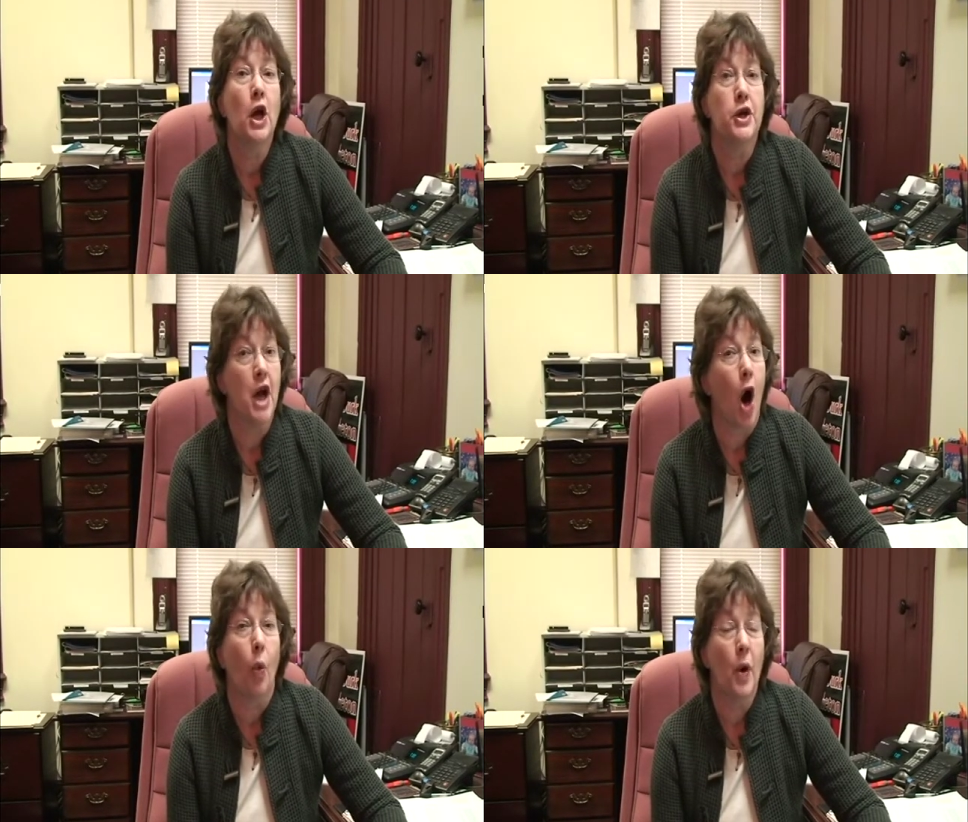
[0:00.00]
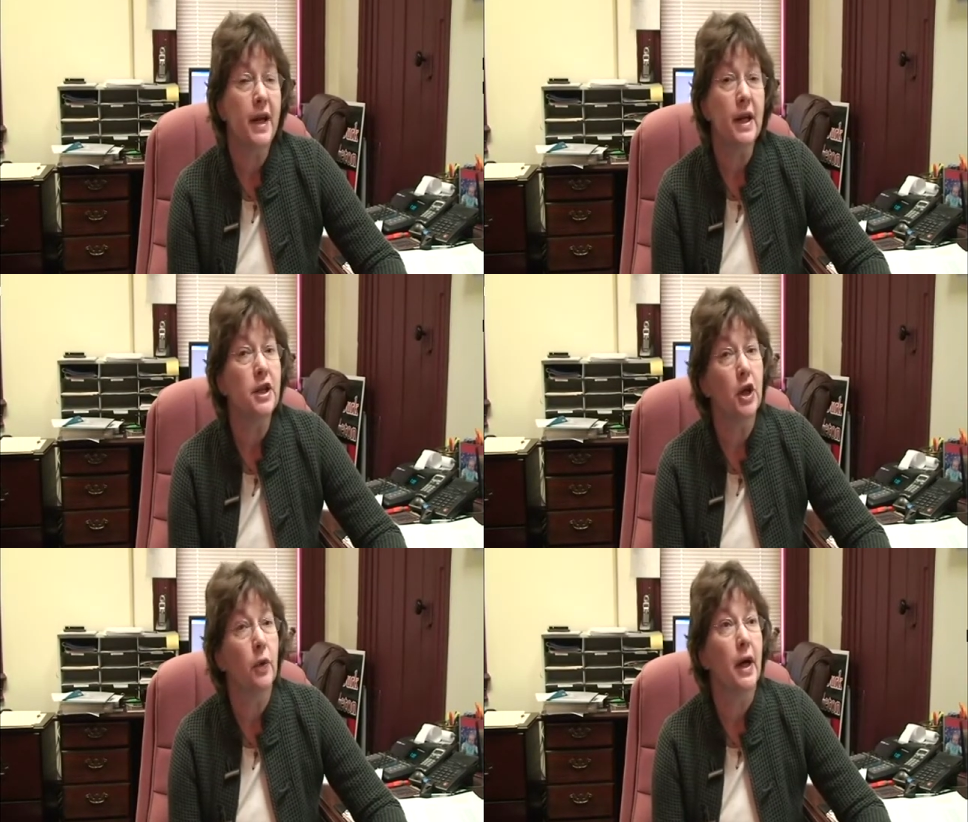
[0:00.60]
No, we
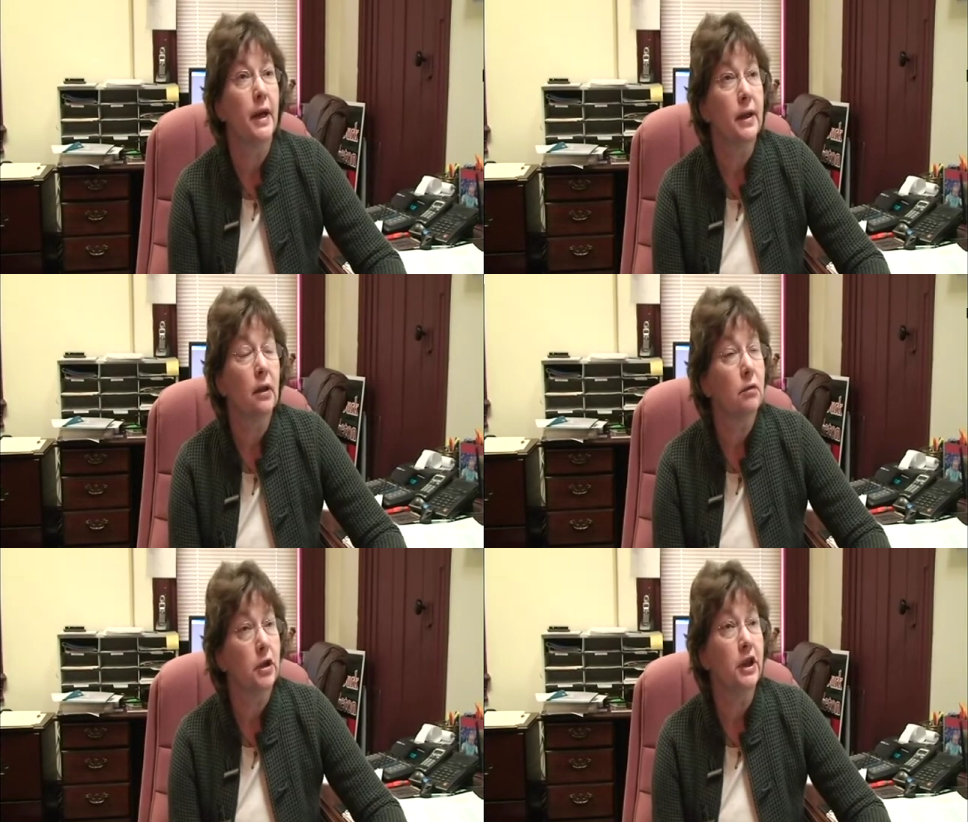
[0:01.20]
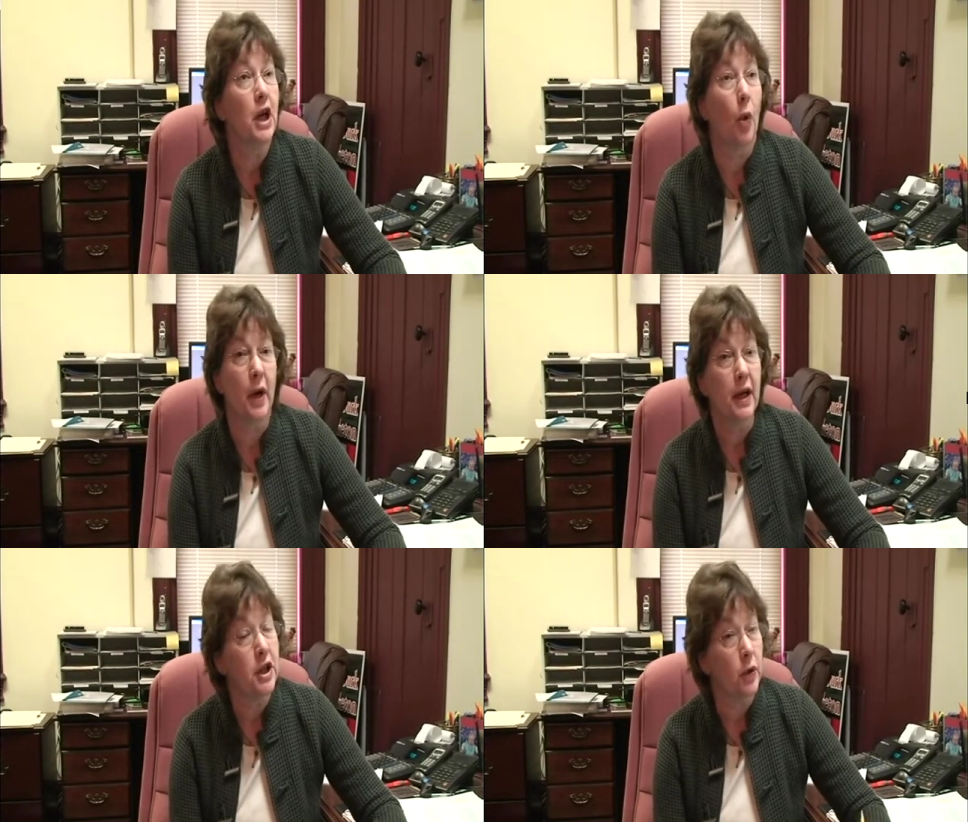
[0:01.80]
can do it.
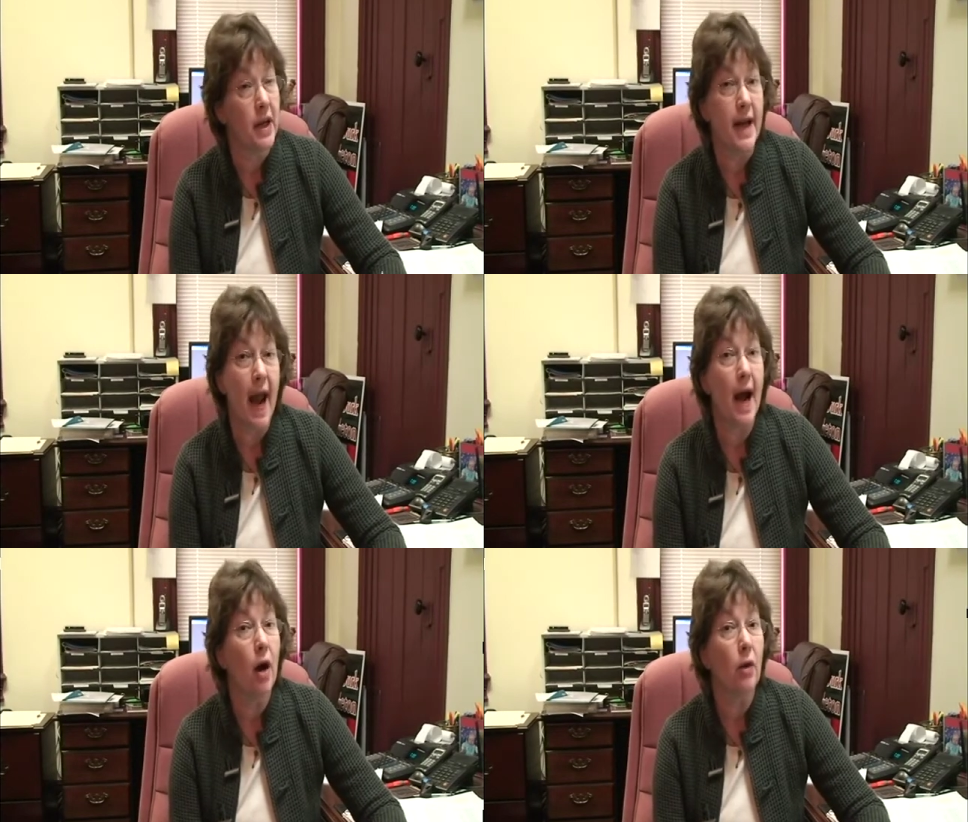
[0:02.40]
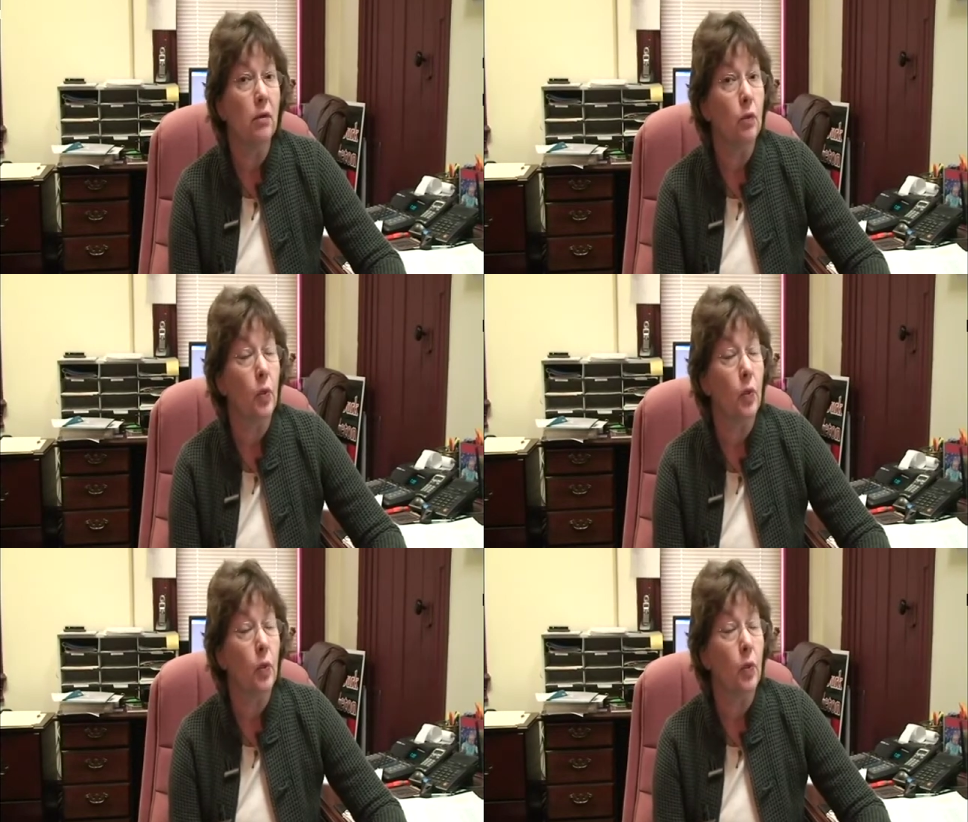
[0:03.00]
We can do it now.